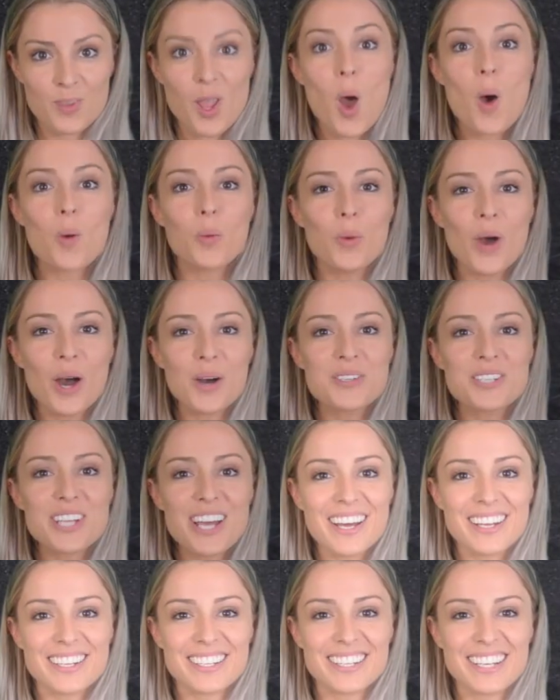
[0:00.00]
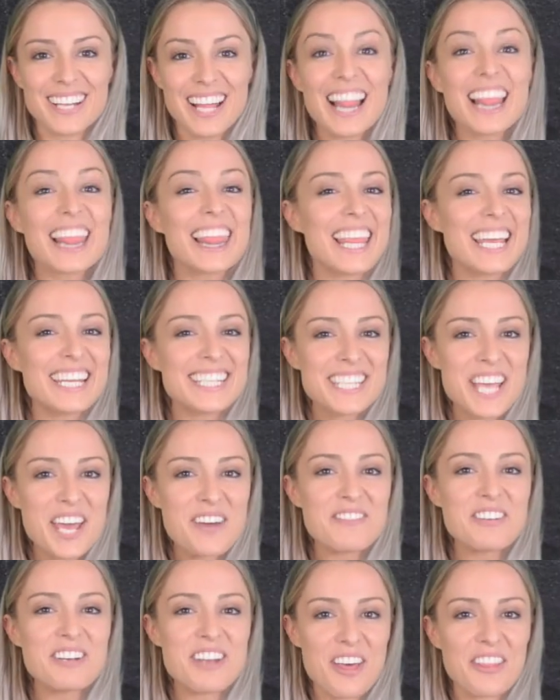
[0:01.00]
Well done. Let's
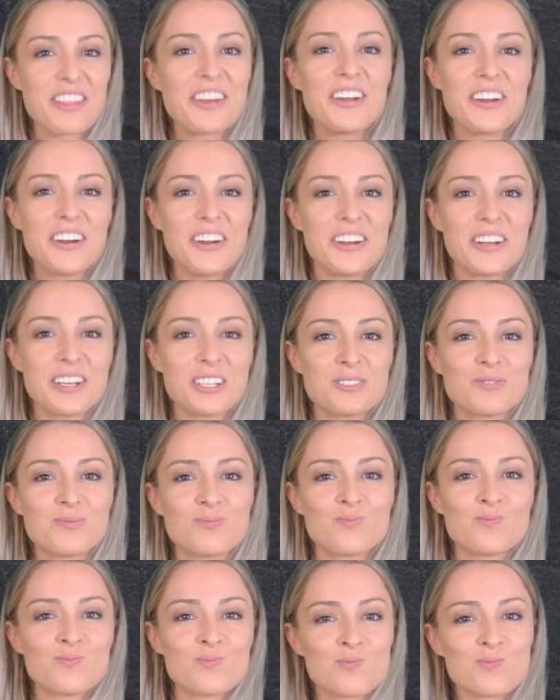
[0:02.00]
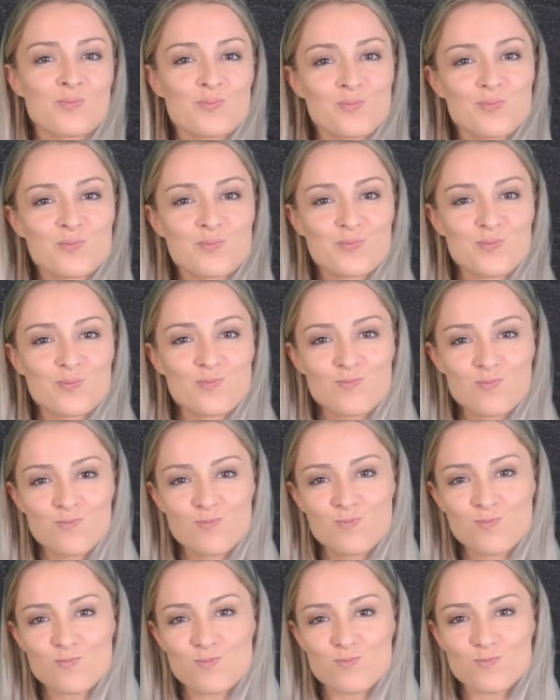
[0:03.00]
have another go.
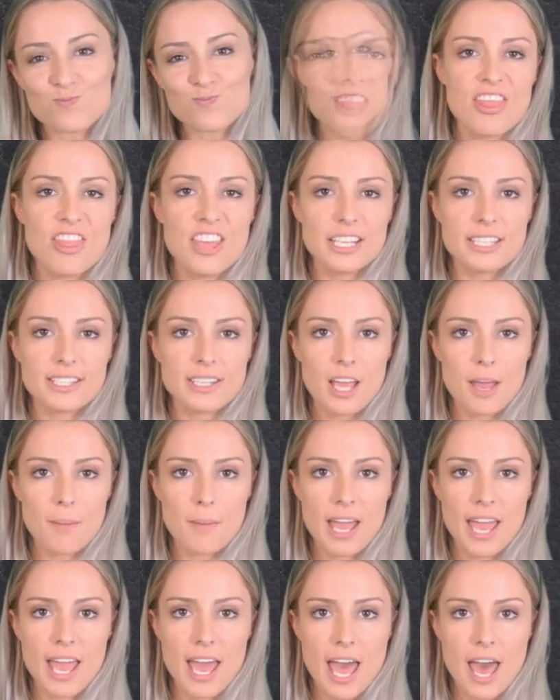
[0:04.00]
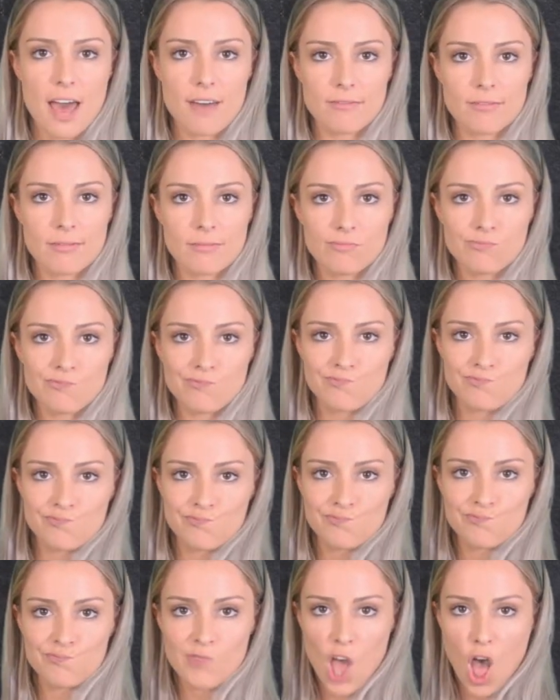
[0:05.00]
Hmm, this time I have
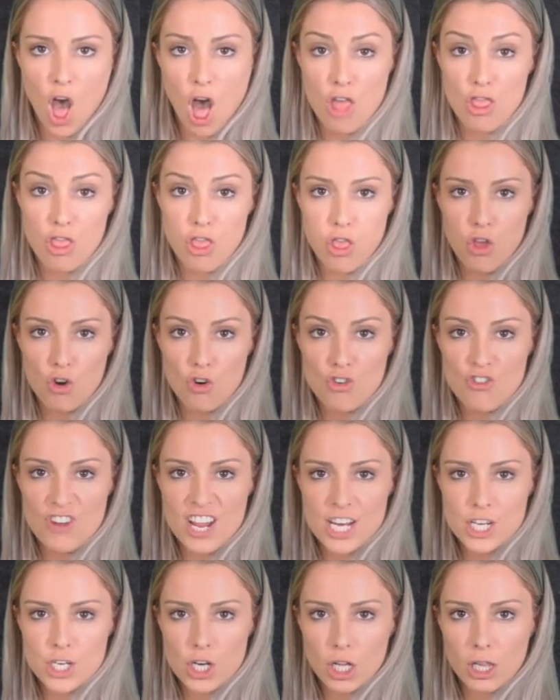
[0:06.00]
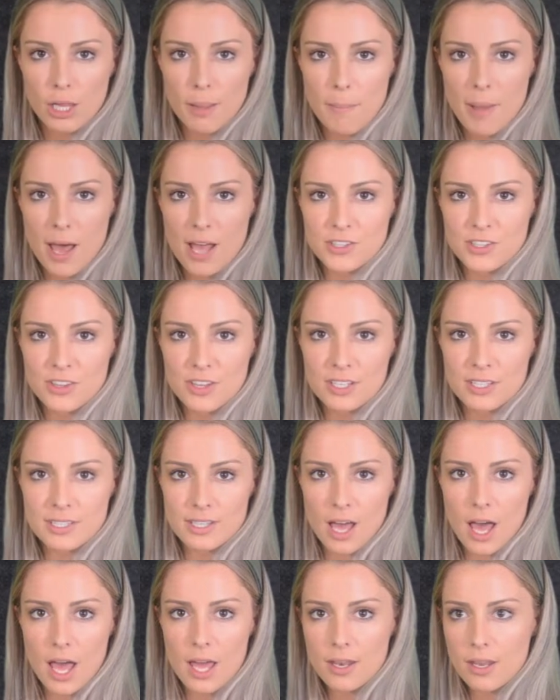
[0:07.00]
three chocolate bars on this
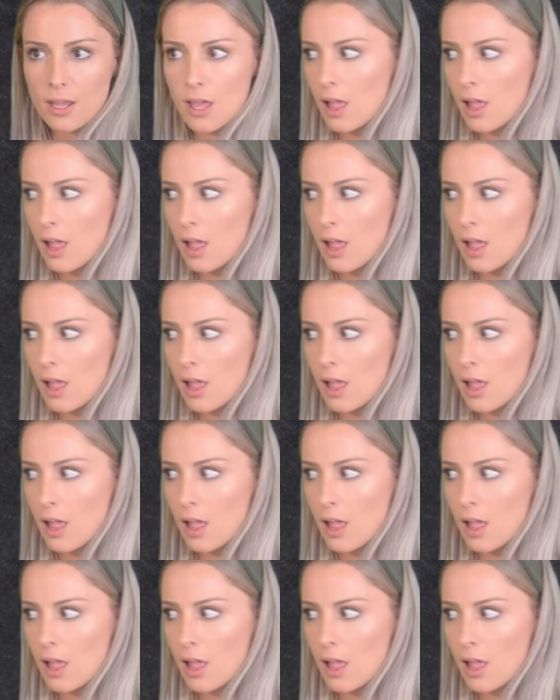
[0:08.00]
side.